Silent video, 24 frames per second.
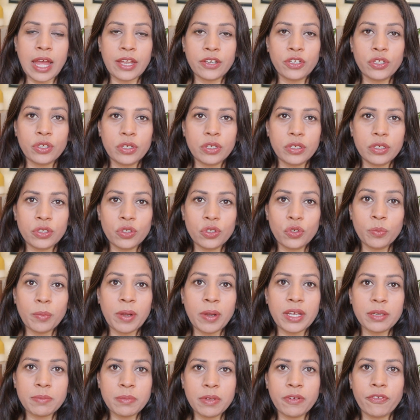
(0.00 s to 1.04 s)
And you
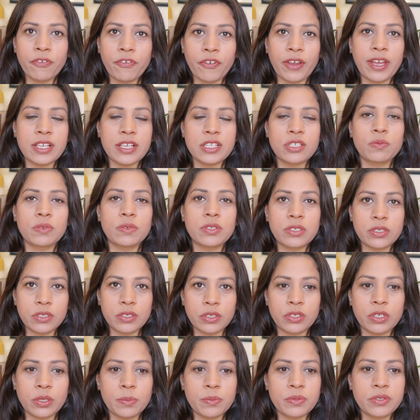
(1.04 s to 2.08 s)
might be faced with
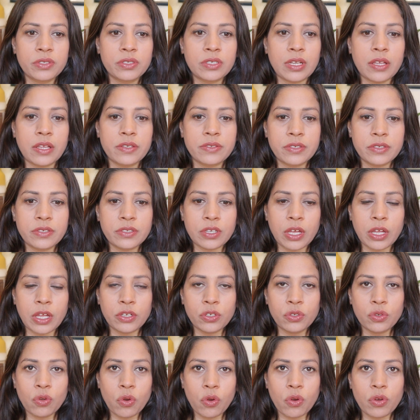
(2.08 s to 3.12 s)
circumstances
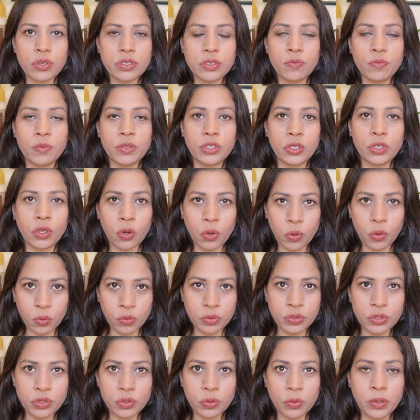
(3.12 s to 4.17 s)
and not with your
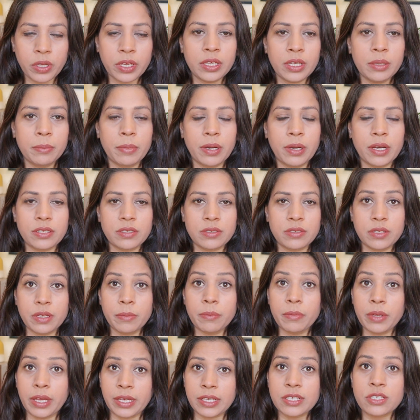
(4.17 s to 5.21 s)
own doing, but
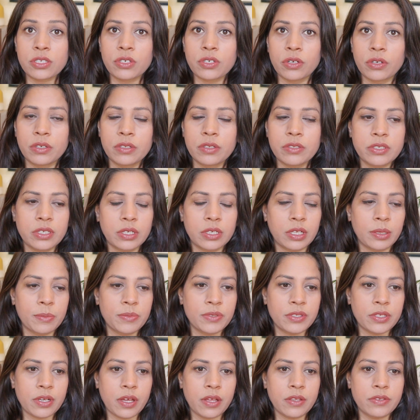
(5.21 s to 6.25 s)
external
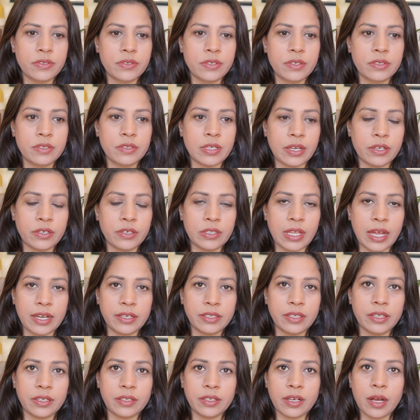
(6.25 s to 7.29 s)
circumstances, and
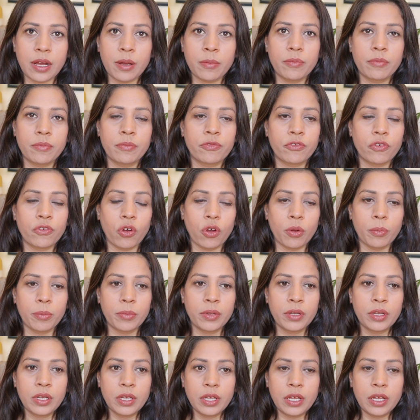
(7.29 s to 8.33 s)
that can come
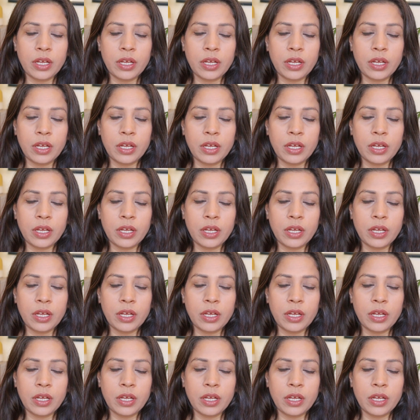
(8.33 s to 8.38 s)
from